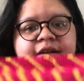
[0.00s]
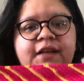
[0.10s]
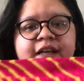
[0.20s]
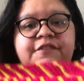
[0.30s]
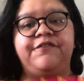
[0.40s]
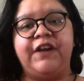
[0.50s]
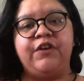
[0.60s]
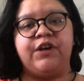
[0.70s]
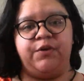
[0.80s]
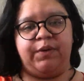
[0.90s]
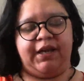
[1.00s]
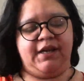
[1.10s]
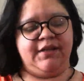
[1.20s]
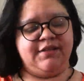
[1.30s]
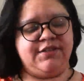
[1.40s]
in fingering weight.
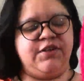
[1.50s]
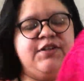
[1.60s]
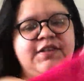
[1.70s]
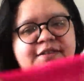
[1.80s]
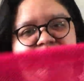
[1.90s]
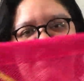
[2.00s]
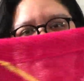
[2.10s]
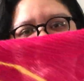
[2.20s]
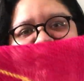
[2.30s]
So it's